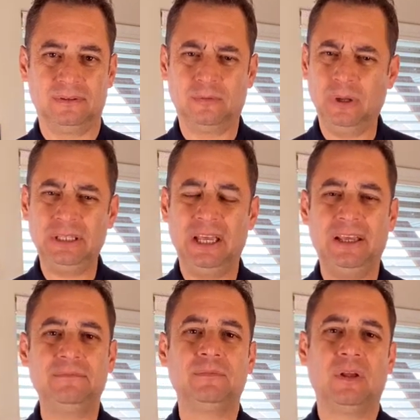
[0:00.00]
One
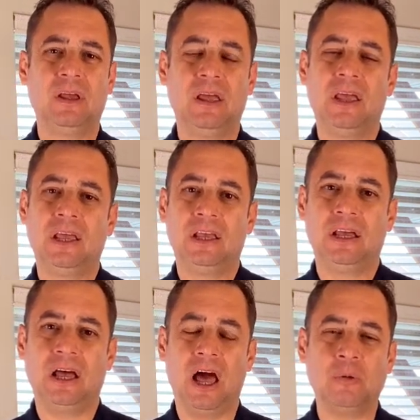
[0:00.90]
day,
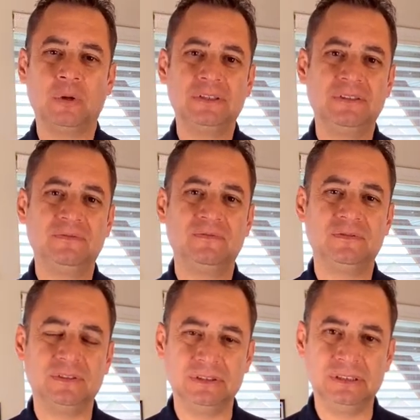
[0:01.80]
I was
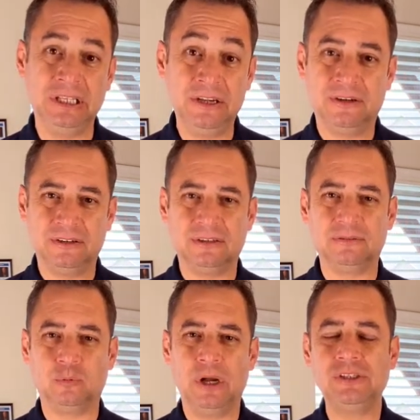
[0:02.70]
in near
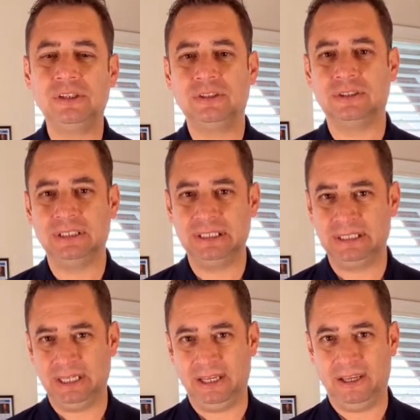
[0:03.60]
Washington,
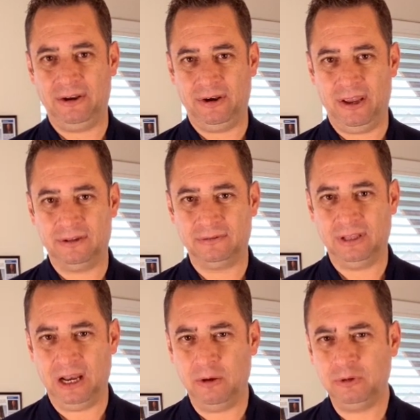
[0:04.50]
D.C. area,
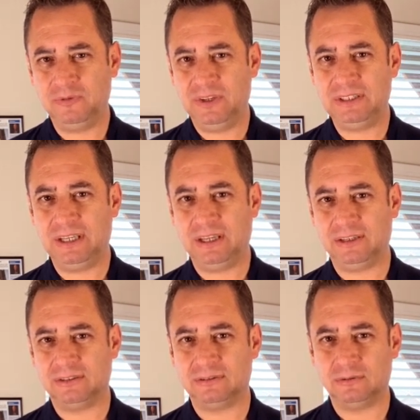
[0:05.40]
and I was
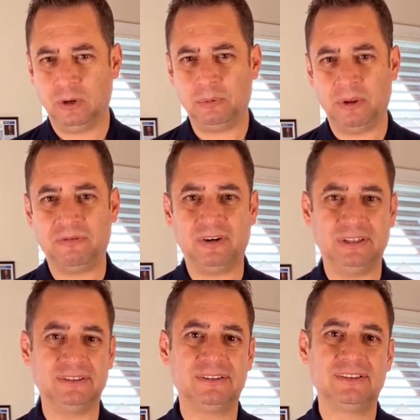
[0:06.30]
visiting one of my
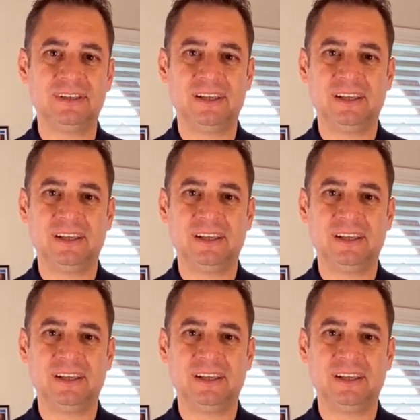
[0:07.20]
friends.